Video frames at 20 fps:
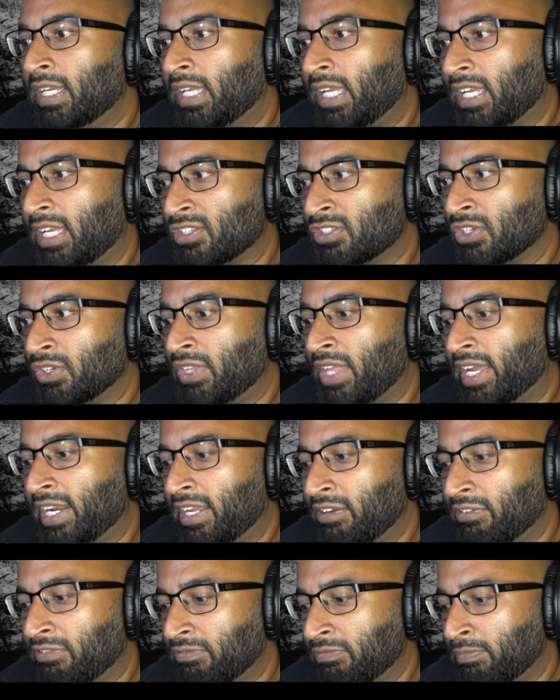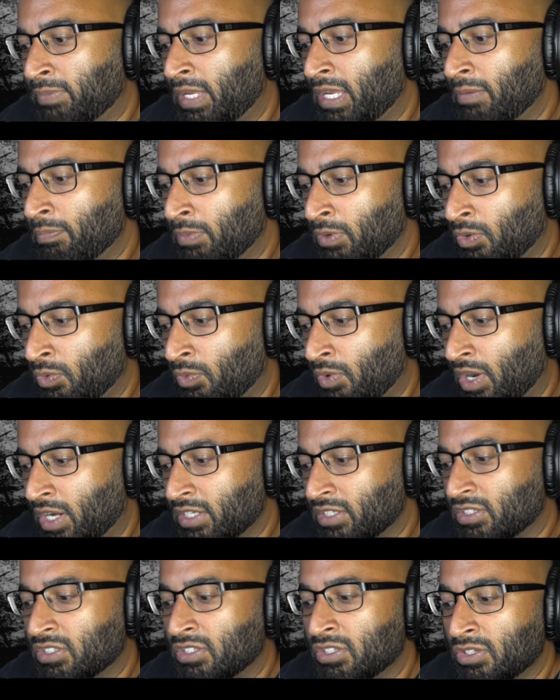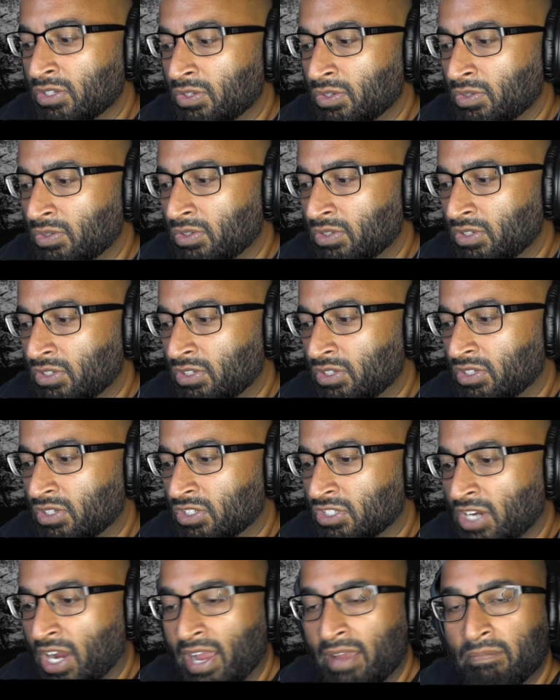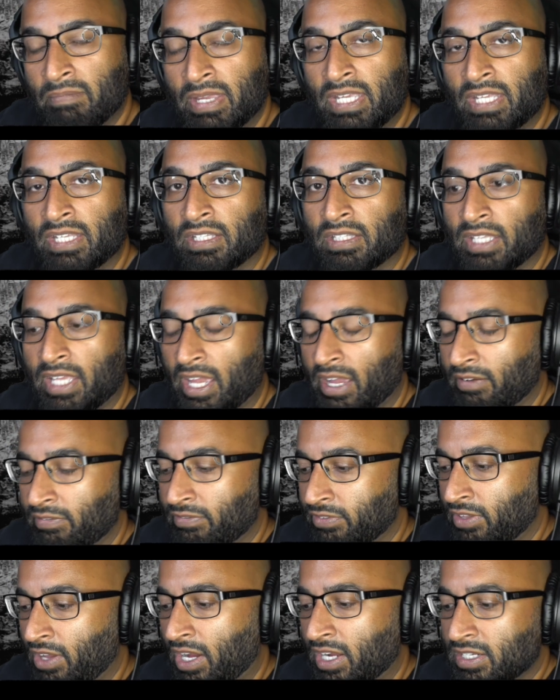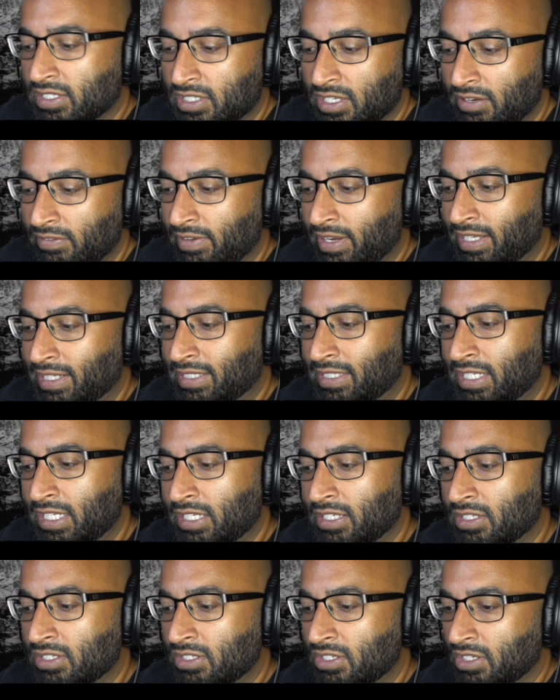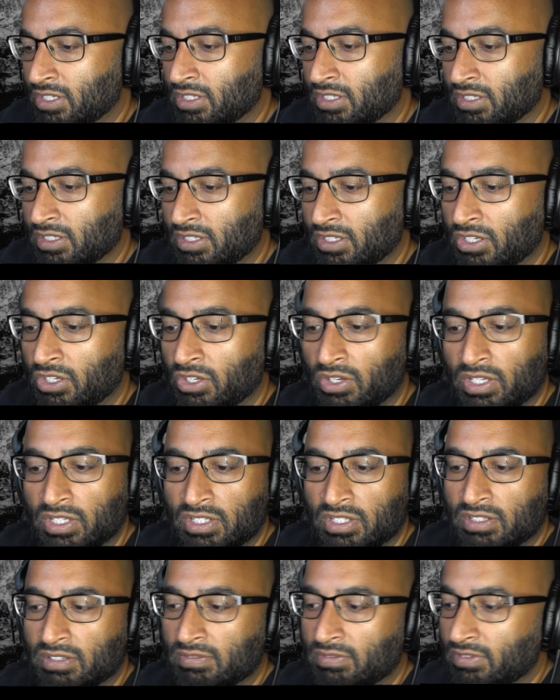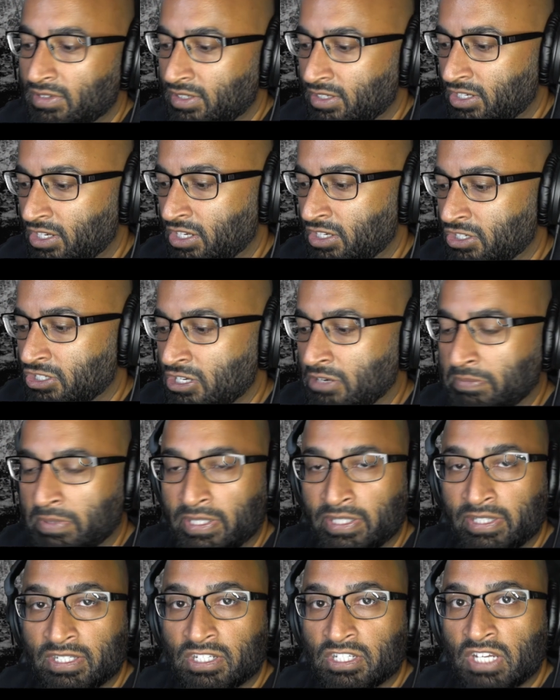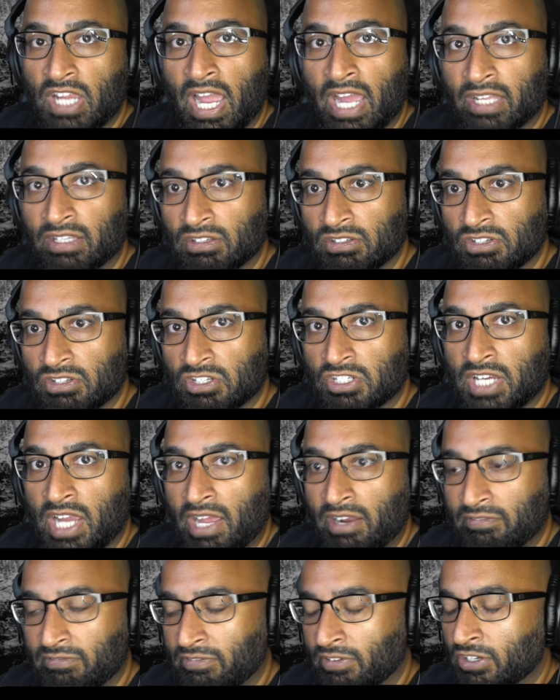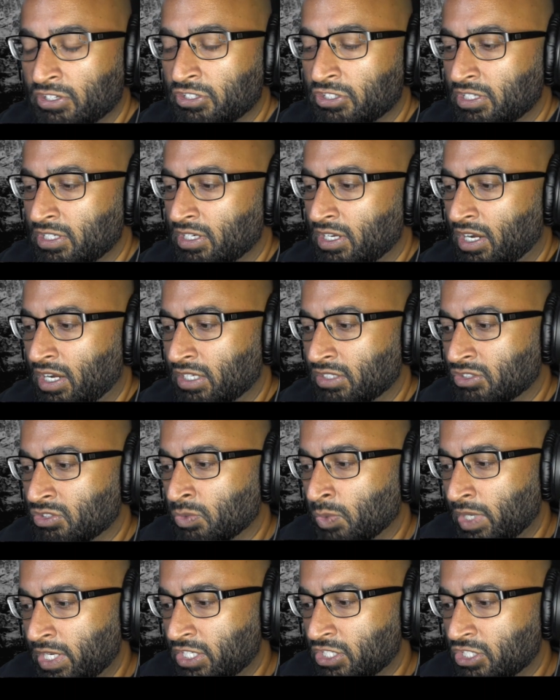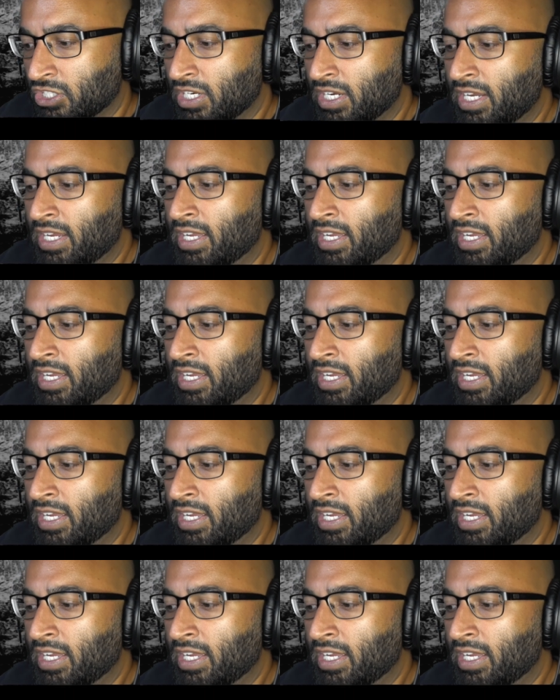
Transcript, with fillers: is so that if people want to chime in, they have thoughts, they have ideas, you can you can you can jump on the chat. There's a chat function on Twitch